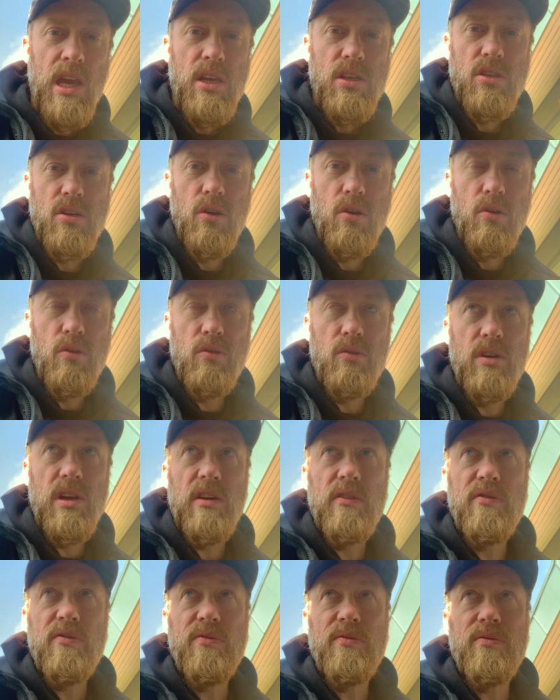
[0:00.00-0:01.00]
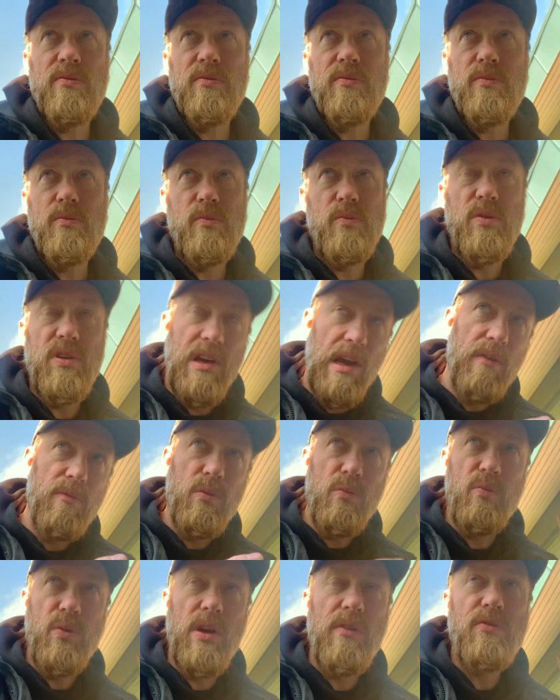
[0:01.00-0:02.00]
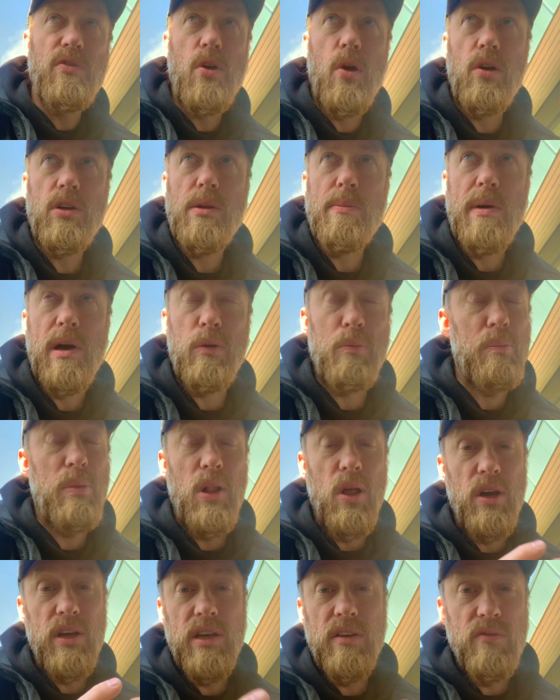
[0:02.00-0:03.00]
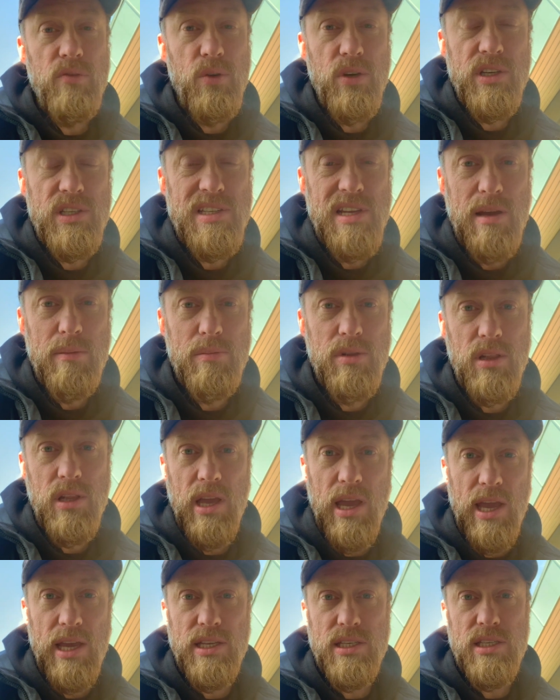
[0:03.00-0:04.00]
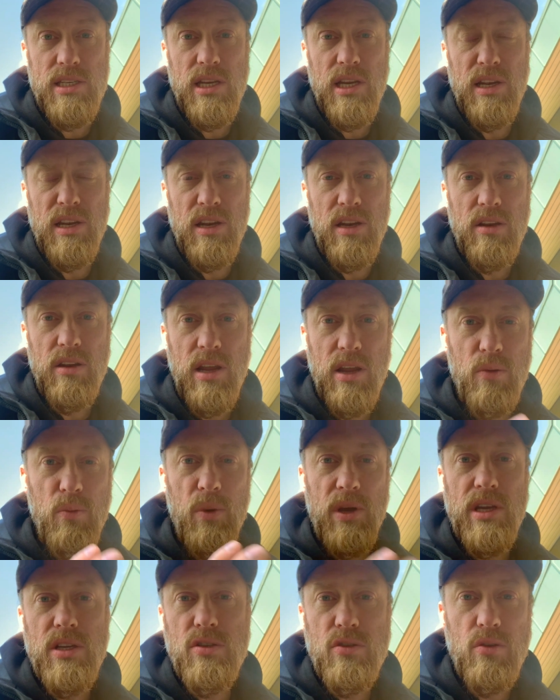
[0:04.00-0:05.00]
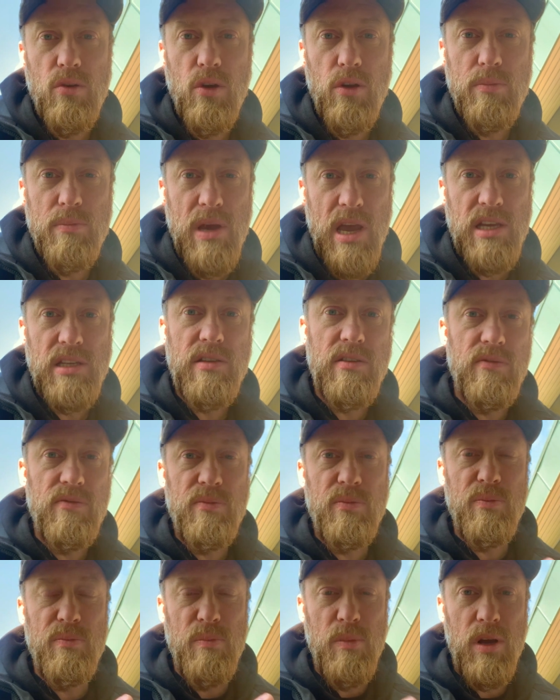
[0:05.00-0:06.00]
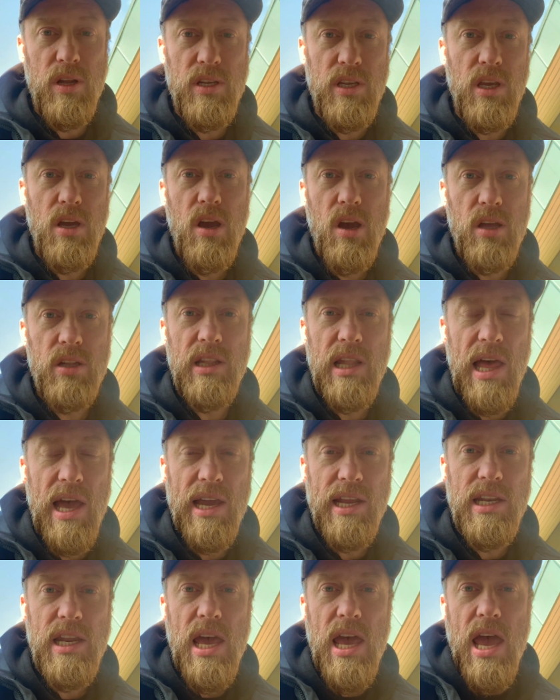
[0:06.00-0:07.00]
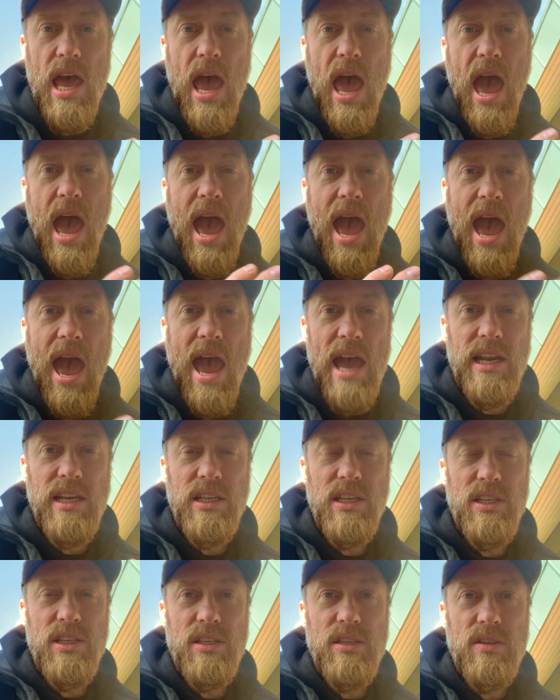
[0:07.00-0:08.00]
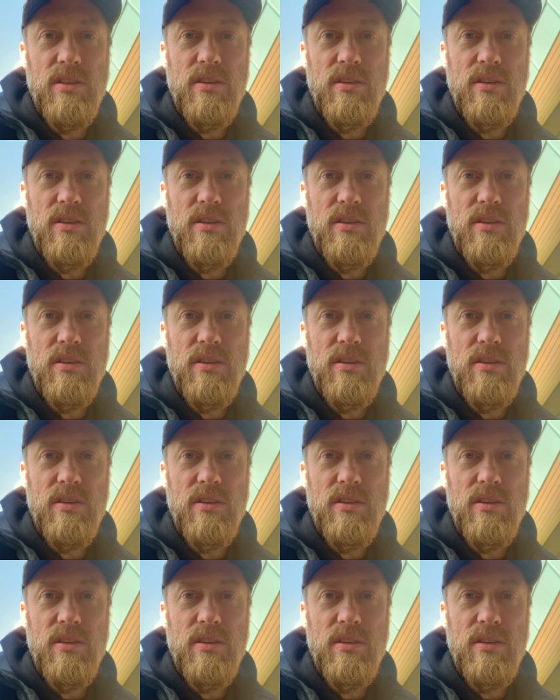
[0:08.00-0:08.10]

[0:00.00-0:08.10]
So if we have talked about blogging, for example, as a way to earn passive money online. And